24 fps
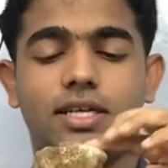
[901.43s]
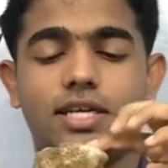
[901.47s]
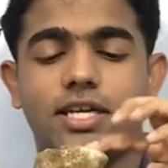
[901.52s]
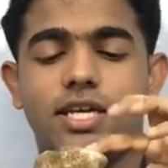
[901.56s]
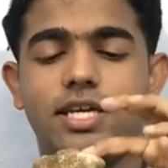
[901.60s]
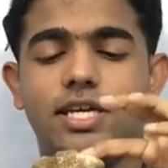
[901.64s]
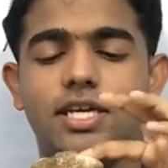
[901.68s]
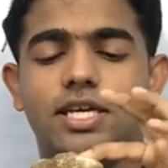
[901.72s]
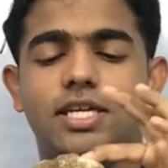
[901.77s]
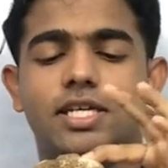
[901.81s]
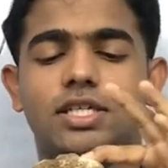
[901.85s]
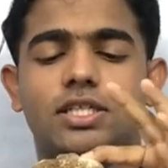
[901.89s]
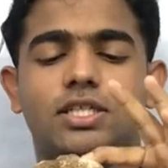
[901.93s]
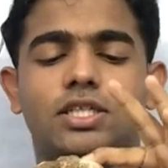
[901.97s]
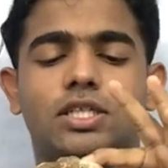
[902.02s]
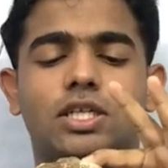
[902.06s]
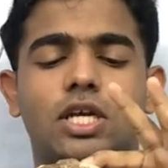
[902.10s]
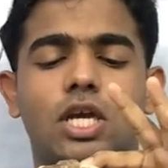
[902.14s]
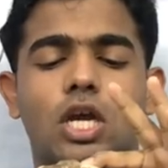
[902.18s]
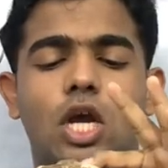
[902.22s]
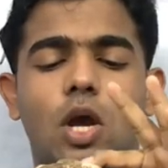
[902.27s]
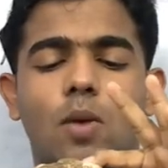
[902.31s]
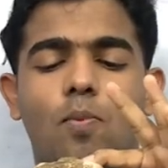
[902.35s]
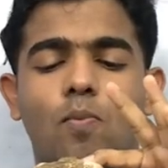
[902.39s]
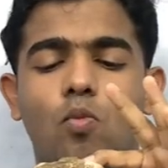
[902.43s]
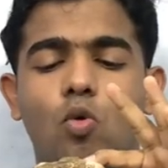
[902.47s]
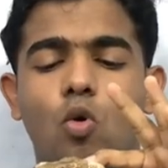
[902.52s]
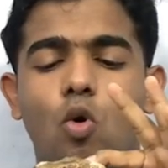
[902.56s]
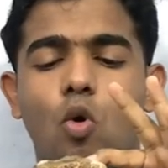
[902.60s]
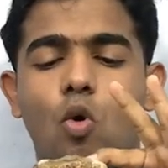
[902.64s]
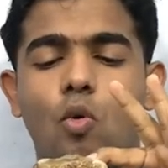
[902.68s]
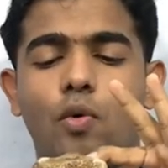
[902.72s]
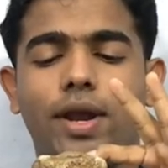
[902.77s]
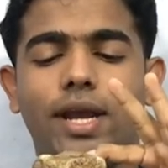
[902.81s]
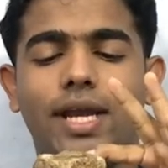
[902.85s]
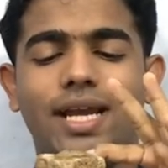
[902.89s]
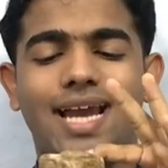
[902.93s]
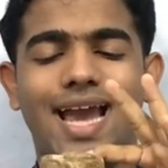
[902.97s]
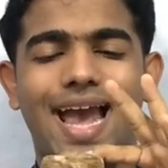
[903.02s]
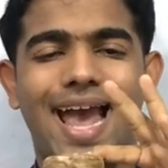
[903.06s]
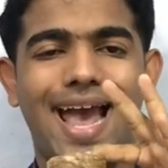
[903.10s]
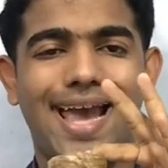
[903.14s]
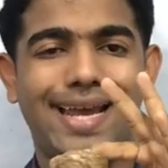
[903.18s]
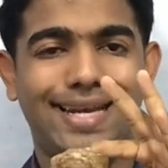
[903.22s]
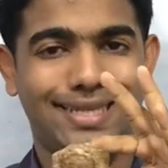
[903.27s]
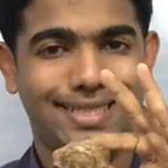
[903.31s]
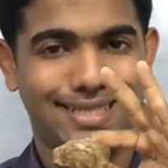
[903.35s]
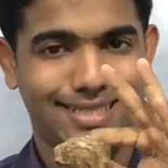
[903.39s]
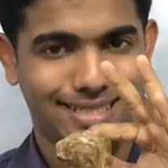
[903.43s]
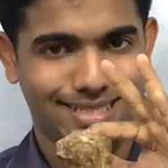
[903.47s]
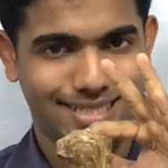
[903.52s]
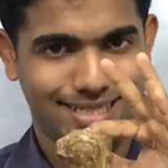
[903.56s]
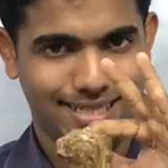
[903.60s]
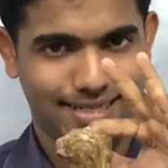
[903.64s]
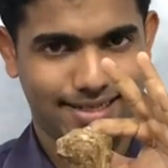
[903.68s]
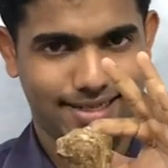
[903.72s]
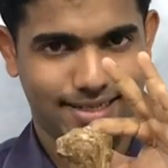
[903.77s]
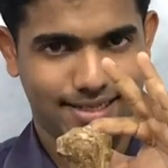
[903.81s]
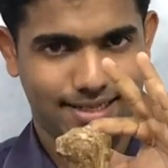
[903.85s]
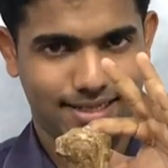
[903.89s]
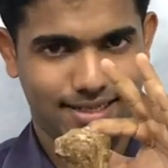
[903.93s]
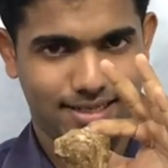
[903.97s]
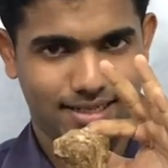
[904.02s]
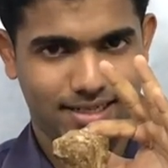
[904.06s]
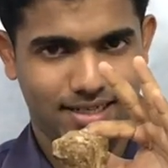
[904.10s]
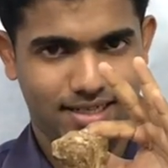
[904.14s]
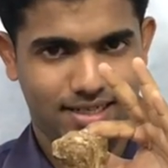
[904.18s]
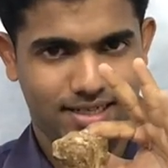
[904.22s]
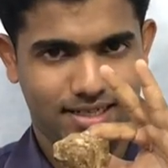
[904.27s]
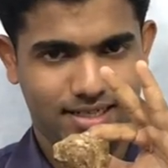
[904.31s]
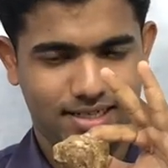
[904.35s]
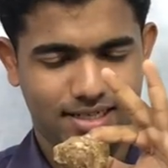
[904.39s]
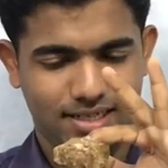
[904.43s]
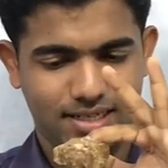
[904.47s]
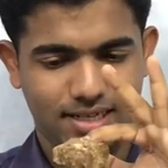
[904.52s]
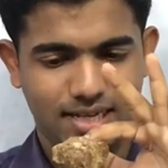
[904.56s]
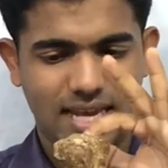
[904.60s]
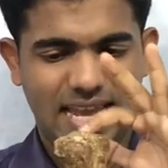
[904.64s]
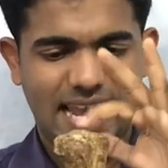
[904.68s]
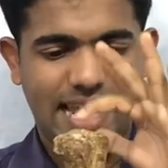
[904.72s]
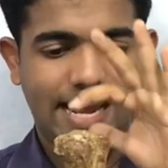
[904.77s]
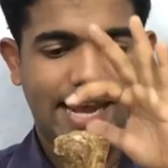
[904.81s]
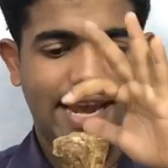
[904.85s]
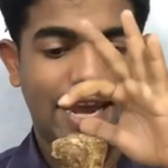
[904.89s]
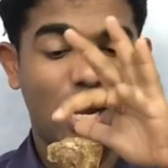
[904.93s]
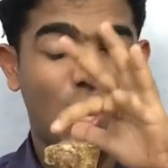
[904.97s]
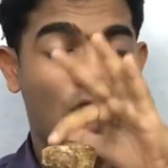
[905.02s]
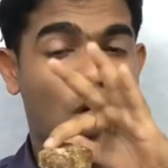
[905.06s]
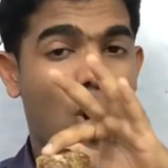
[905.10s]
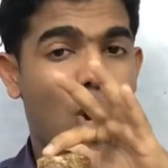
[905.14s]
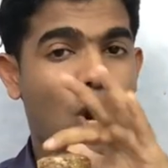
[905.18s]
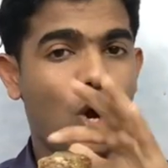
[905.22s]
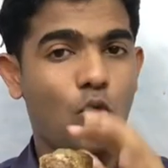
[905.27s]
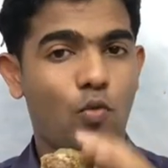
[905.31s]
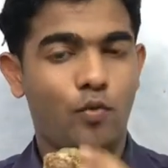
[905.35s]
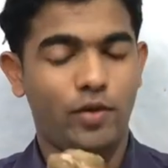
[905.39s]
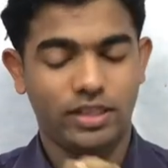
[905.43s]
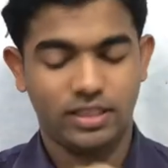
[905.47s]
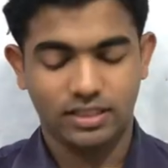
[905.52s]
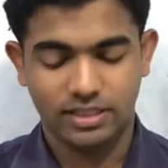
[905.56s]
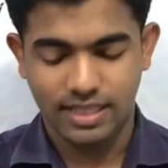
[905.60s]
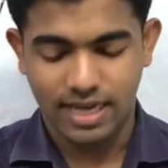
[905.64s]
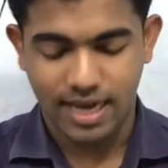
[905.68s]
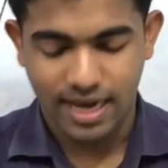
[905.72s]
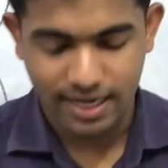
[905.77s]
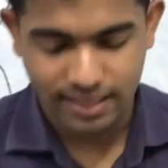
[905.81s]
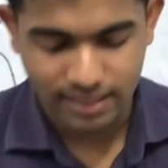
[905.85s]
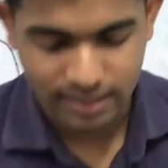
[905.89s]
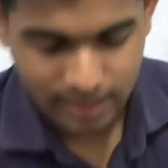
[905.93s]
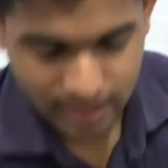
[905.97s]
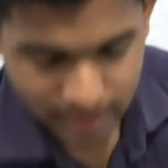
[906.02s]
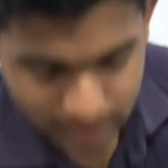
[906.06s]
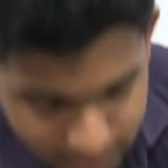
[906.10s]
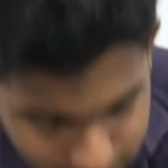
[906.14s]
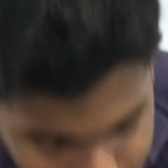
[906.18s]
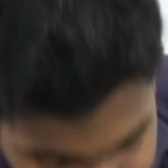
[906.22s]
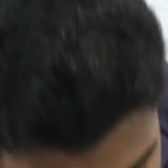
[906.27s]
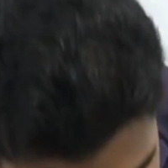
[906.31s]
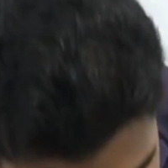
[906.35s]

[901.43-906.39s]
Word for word: is moving anteriorly. Along with that, the